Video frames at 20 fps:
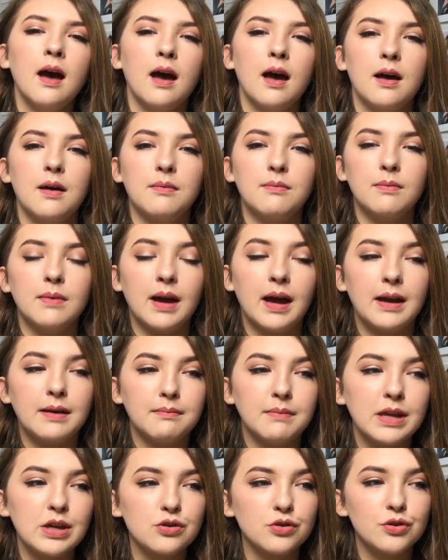
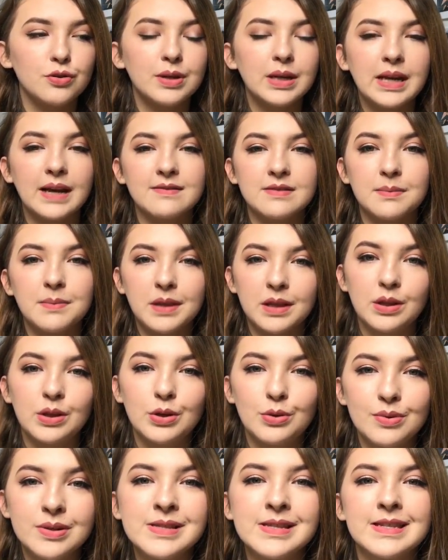And make sure you can have something that
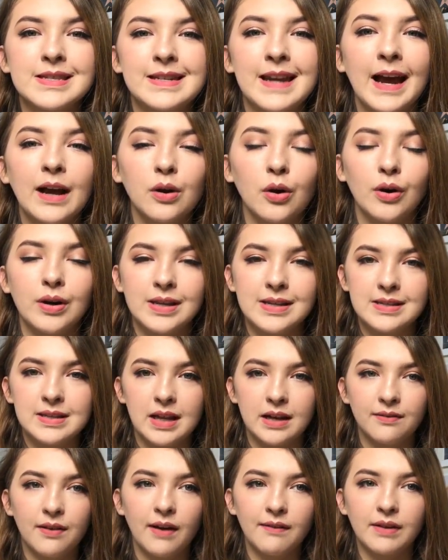you can snack on.
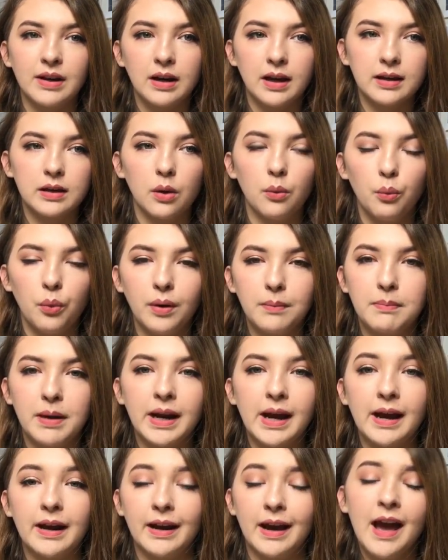Instead of having like one
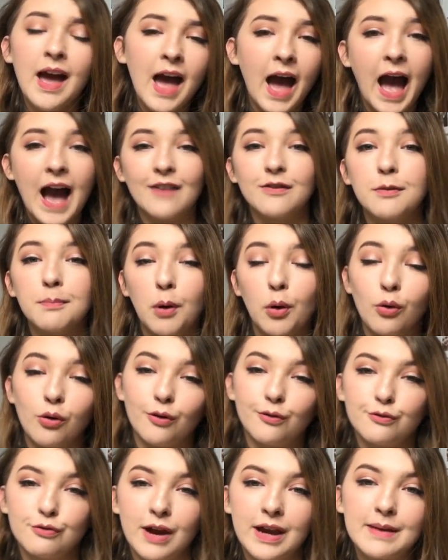banana, have a bowl
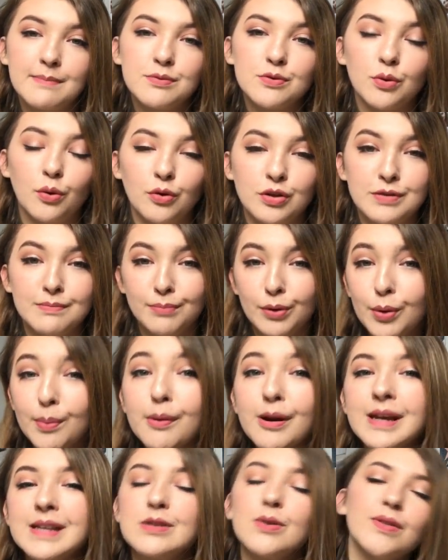of grapes or some
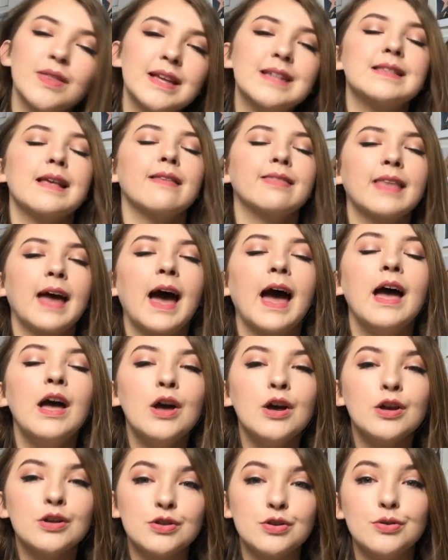blueberries or things like that,
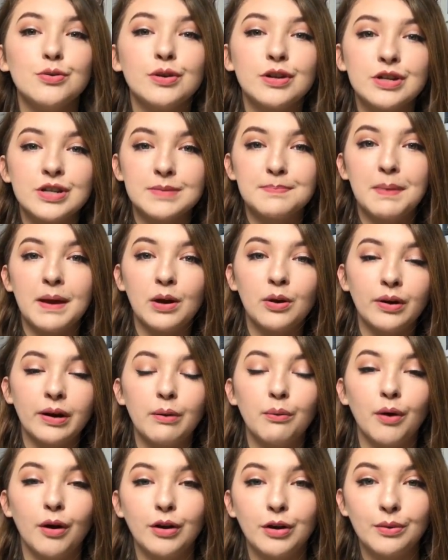so you can just pick on
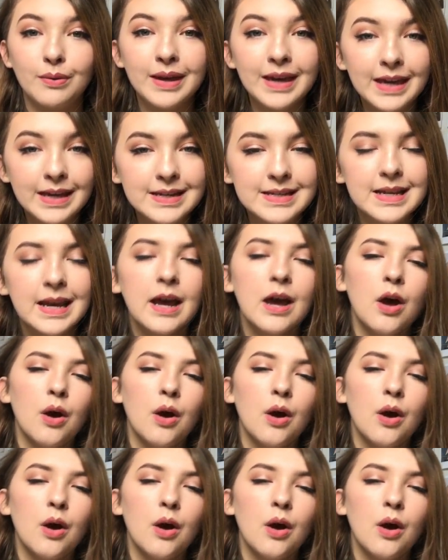it while you eat.